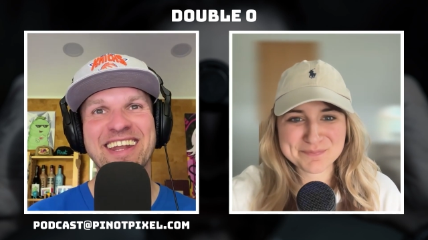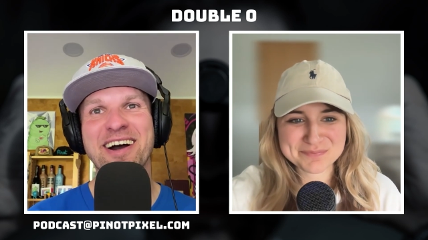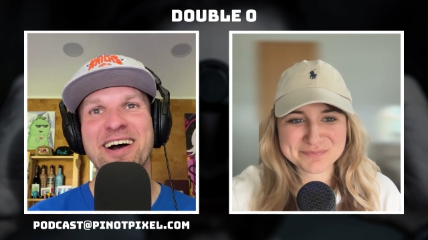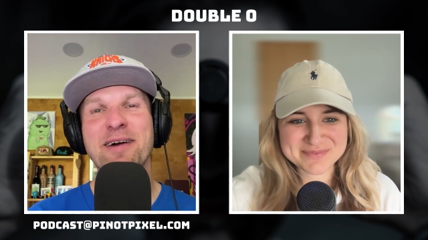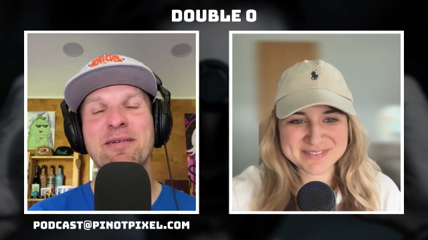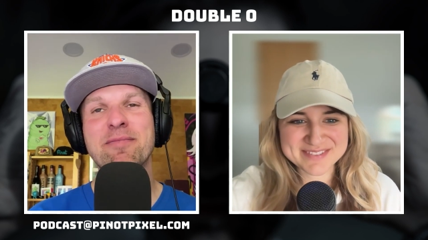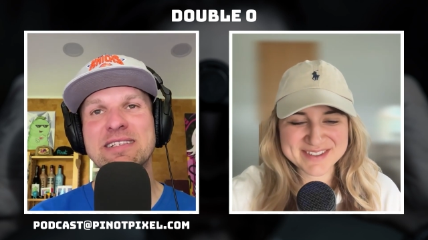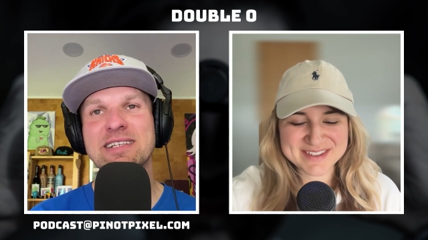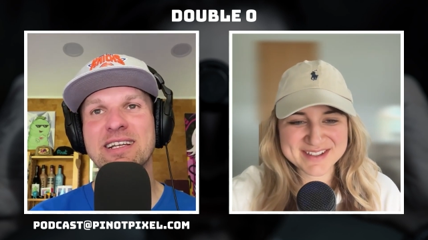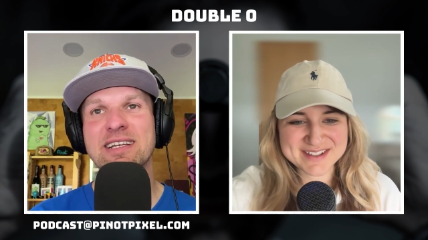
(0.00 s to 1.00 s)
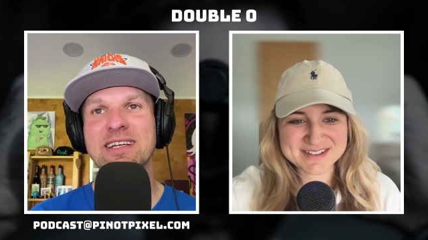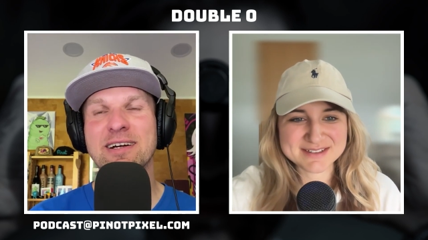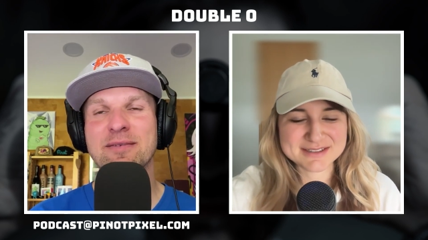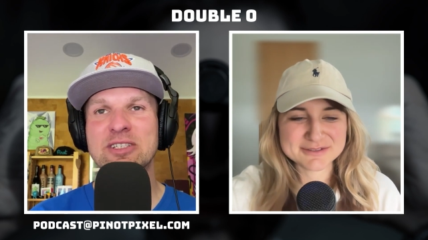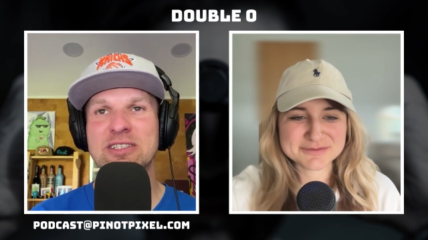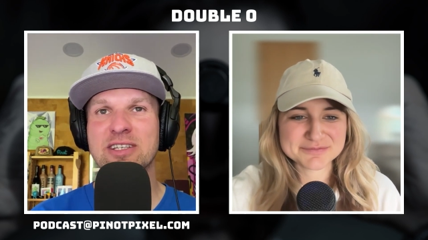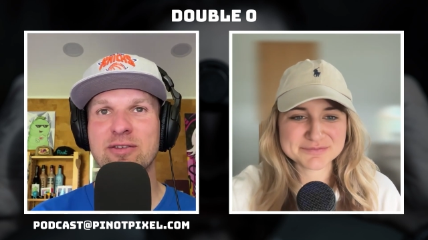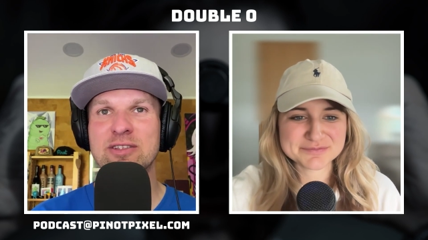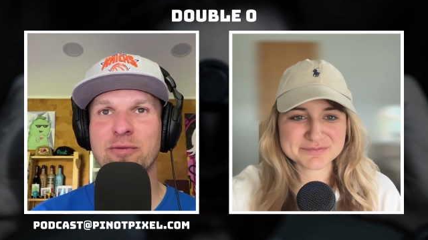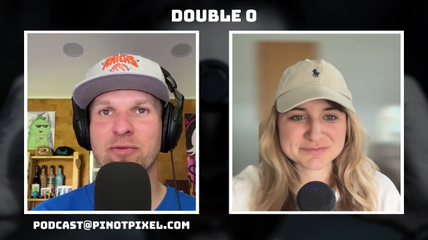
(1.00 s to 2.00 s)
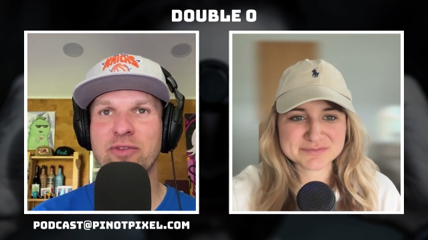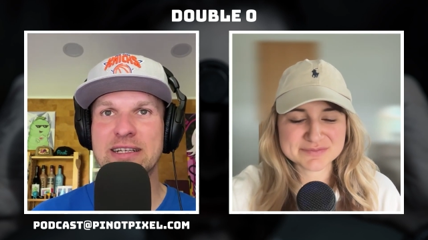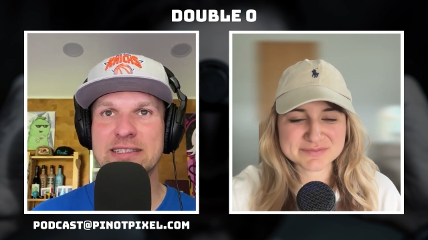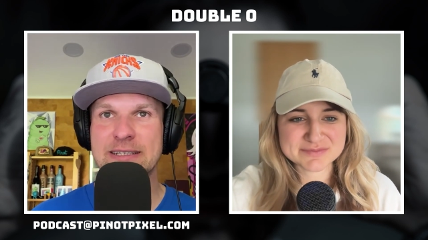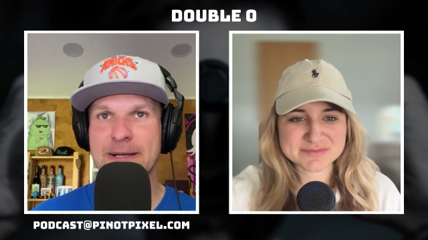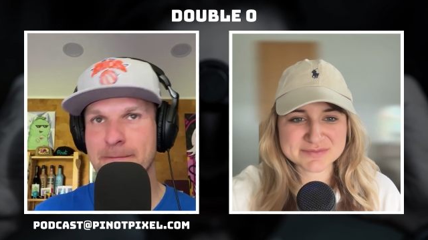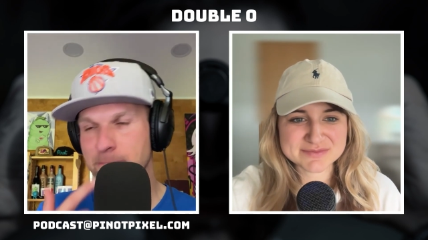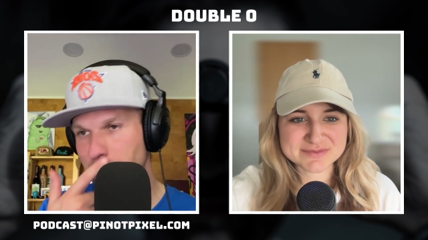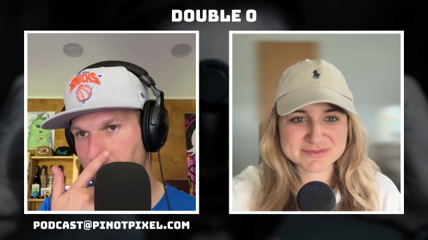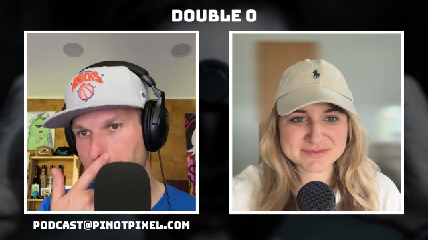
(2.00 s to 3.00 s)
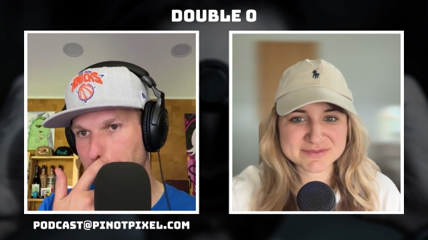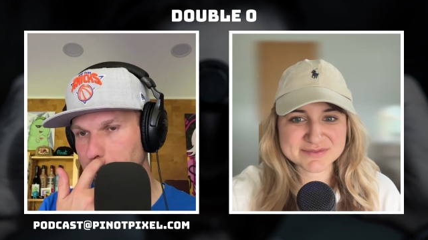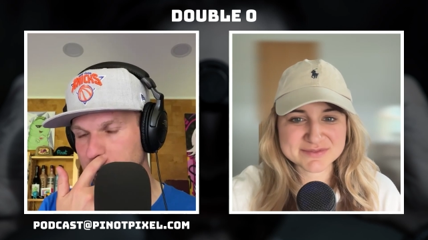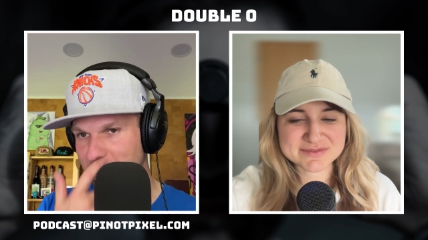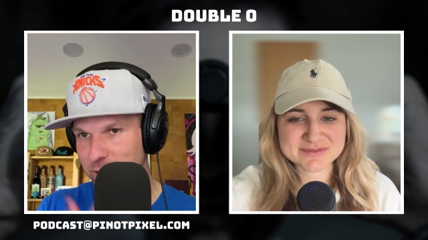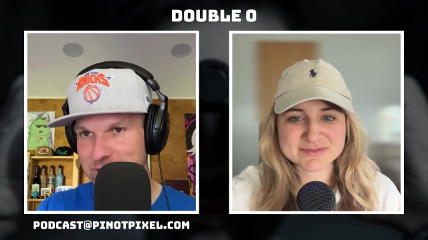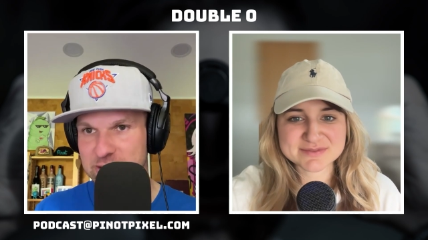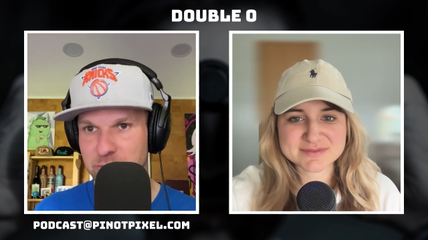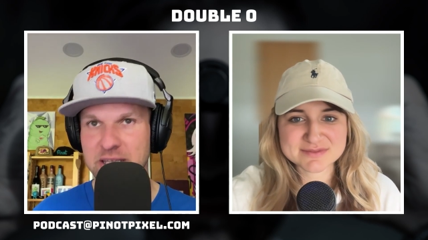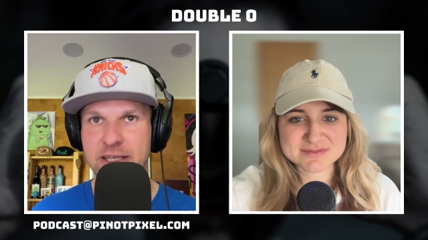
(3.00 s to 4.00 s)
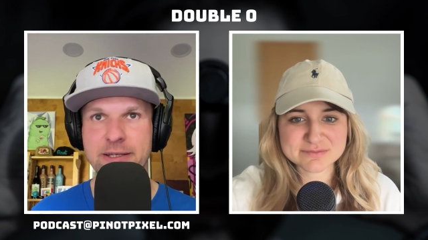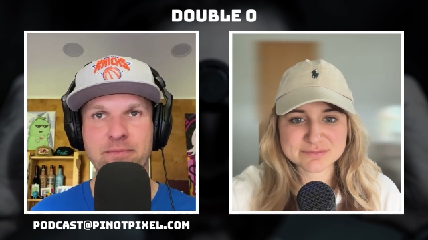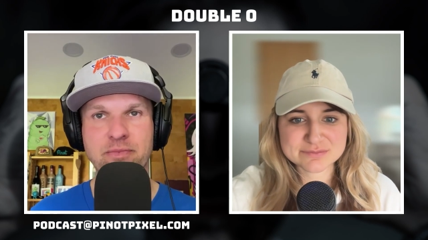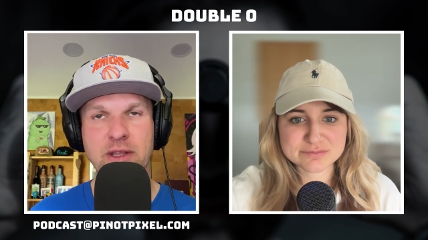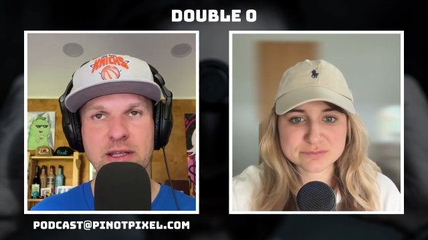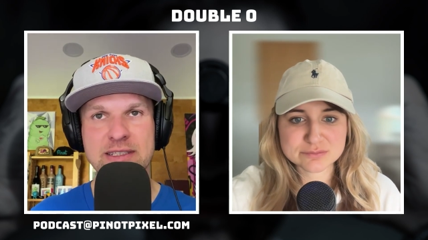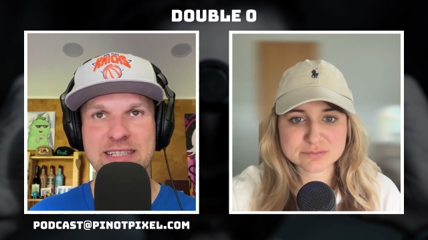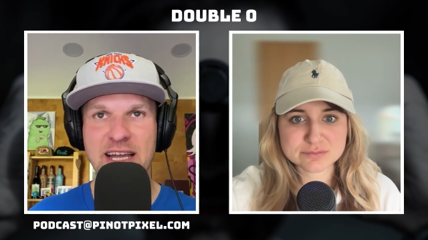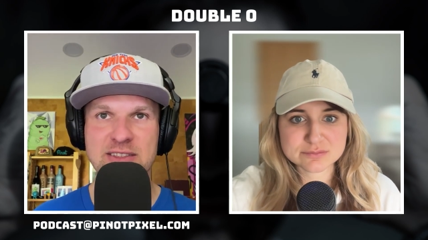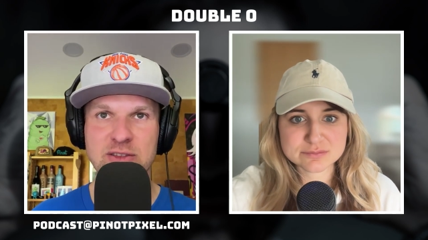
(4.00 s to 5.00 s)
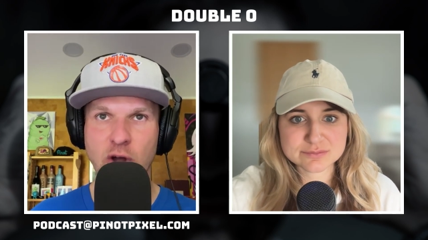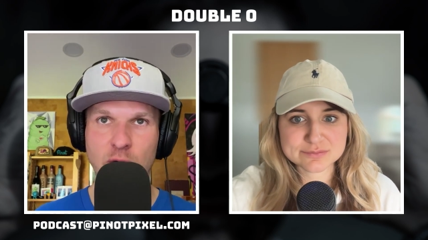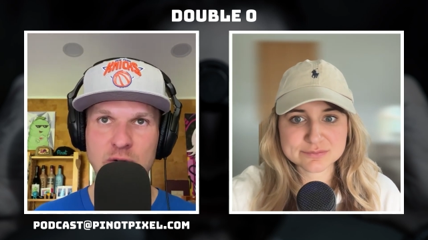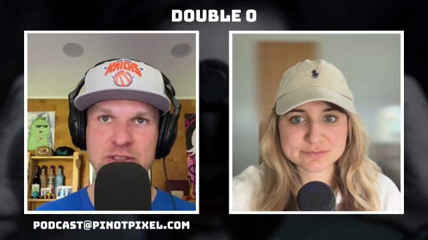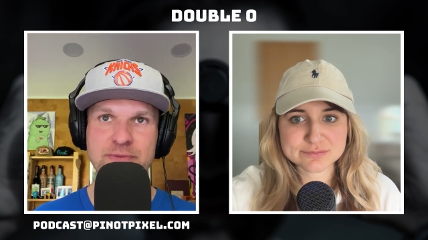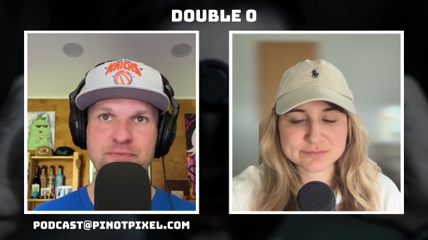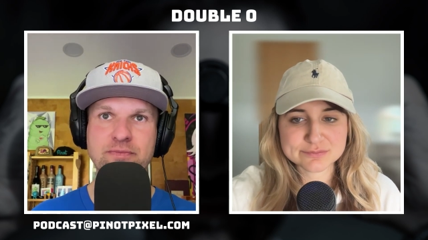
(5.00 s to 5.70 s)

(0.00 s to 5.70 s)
Speaker 1: no, but basically, um, just to give you some facts, um, generally speaking, science knows